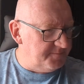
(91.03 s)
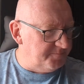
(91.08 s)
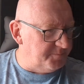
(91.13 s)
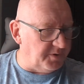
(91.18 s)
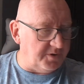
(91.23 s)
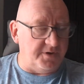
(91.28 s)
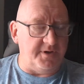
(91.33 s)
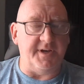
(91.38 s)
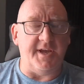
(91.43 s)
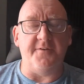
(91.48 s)

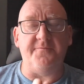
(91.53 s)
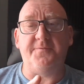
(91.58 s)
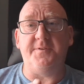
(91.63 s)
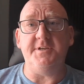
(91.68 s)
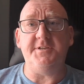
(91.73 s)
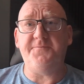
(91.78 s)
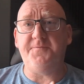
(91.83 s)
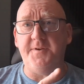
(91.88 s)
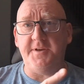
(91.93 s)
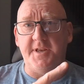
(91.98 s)
But if
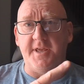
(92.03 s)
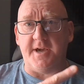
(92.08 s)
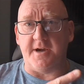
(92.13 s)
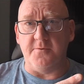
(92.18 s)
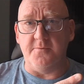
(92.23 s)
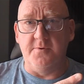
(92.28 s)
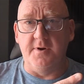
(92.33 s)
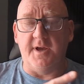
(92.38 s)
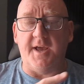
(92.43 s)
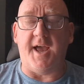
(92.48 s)
this
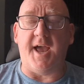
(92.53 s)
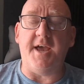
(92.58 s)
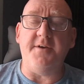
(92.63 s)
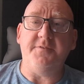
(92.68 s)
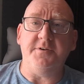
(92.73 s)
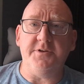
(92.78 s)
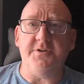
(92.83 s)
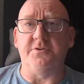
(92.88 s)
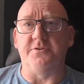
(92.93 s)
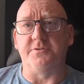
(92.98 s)
video
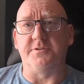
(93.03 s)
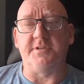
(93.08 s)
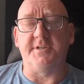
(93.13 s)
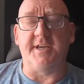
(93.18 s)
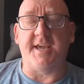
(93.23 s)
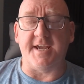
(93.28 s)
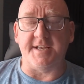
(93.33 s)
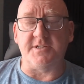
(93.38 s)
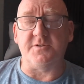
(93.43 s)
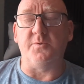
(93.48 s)
ever does
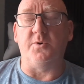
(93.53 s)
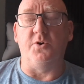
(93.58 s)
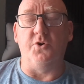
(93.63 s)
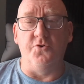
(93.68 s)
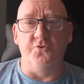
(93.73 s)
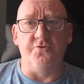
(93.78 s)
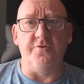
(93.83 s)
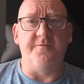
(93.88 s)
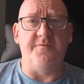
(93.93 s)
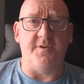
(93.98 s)
get to
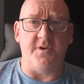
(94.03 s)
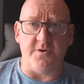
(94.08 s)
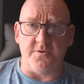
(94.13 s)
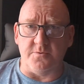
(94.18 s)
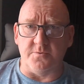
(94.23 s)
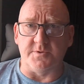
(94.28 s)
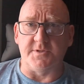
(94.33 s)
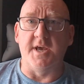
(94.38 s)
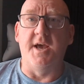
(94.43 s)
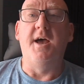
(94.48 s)
100
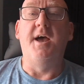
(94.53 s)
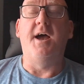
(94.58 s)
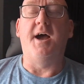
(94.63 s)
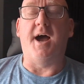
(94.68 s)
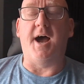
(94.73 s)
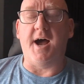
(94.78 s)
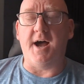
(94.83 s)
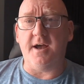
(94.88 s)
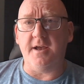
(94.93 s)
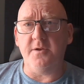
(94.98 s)
views,
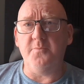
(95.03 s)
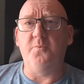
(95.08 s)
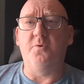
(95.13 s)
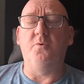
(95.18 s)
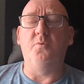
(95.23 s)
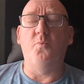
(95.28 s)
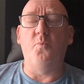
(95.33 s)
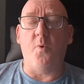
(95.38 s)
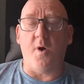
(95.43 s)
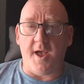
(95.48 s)
I
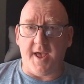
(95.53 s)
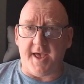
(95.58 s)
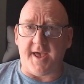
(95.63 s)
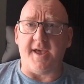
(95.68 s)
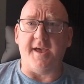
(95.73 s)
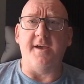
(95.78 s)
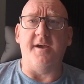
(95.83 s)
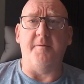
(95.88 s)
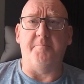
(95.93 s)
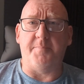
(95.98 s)
will
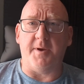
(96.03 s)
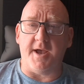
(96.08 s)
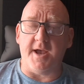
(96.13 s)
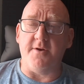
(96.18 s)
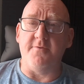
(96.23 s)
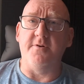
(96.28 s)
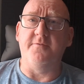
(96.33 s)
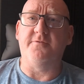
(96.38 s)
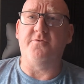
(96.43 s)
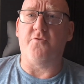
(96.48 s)
wear a
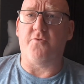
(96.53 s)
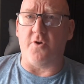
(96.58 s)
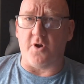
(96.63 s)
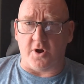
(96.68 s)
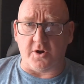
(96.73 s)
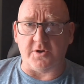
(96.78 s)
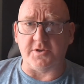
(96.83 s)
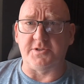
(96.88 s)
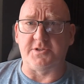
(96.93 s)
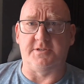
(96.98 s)
pair of
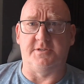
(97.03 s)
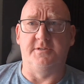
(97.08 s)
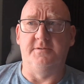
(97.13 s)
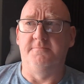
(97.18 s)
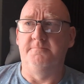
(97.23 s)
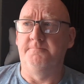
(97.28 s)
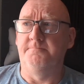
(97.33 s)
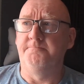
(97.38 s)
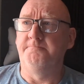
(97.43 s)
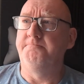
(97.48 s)
Crocs
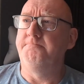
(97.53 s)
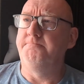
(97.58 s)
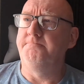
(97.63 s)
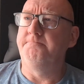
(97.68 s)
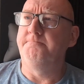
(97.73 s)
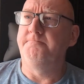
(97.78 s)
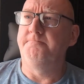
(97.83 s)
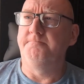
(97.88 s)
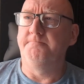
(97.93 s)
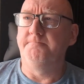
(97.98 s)

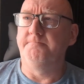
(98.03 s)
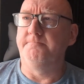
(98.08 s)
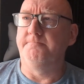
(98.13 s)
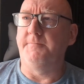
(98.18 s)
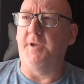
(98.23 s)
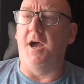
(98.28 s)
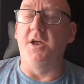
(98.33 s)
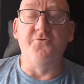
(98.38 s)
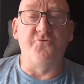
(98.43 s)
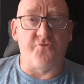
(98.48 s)

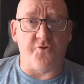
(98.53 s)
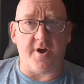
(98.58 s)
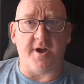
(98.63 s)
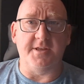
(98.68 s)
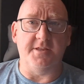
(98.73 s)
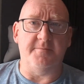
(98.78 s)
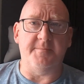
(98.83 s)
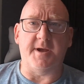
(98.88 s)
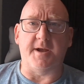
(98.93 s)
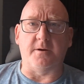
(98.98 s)
and
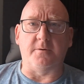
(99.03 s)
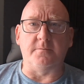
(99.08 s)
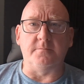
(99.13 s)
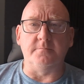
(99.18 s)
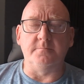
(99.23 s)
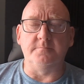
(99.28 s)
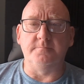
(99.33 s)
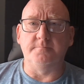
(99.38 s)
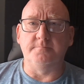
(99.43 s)
try them out.